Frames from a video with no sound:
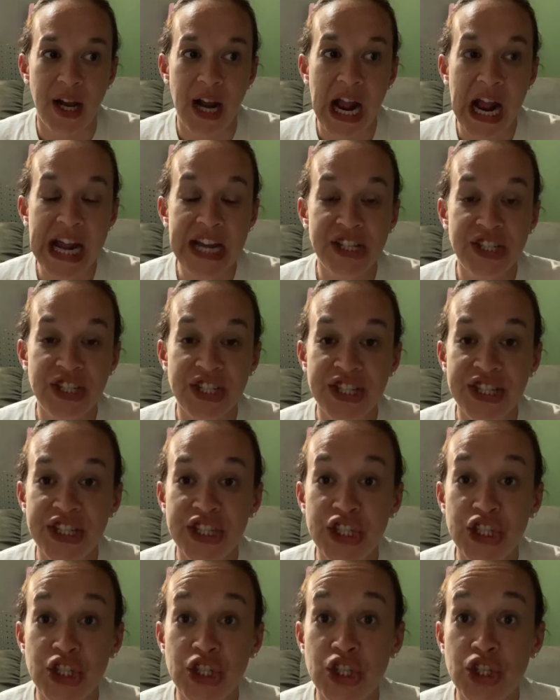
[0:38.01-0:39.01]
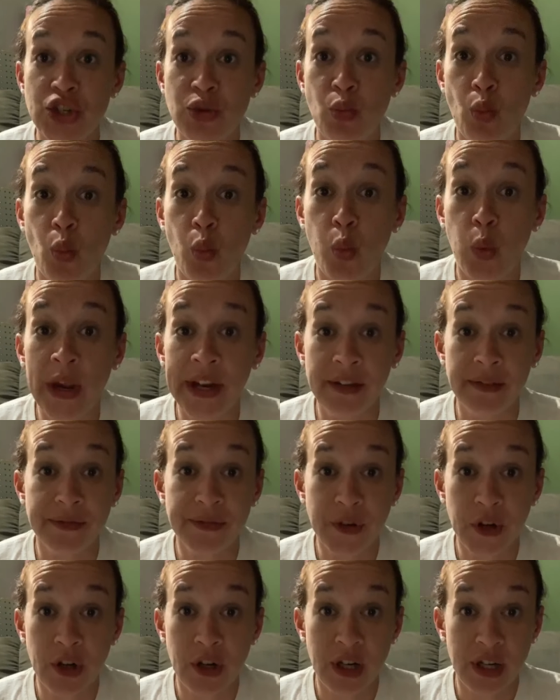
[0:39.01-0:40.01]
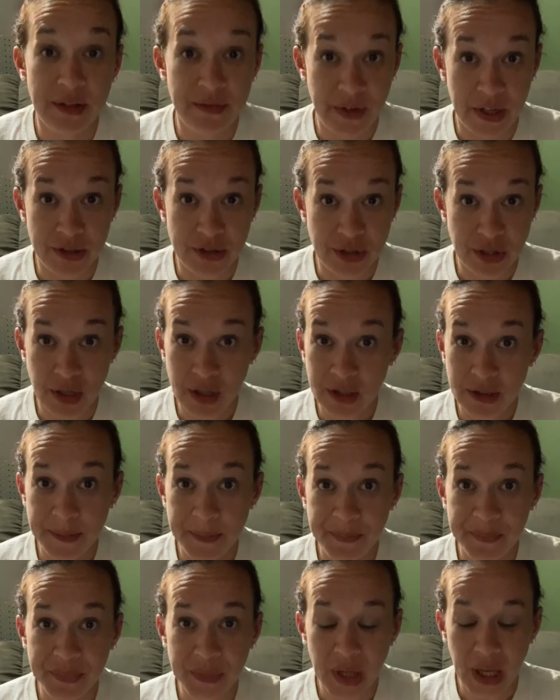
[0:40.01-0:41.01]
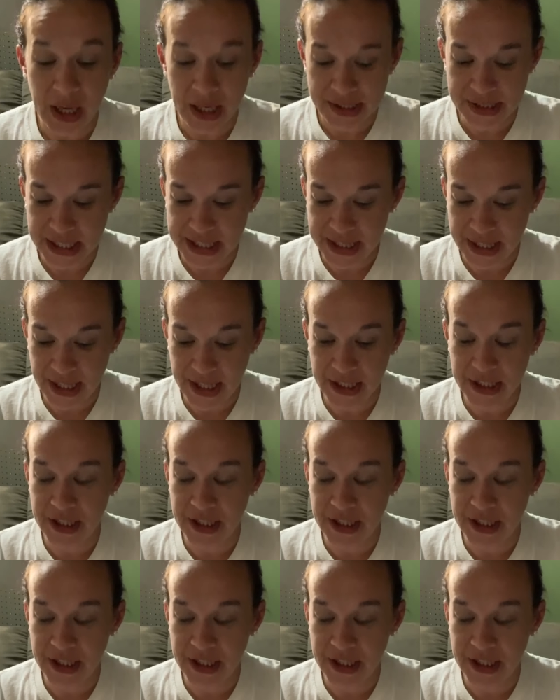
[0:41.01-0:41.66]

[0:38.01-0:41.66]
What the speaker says: I just went for adventure. And I think,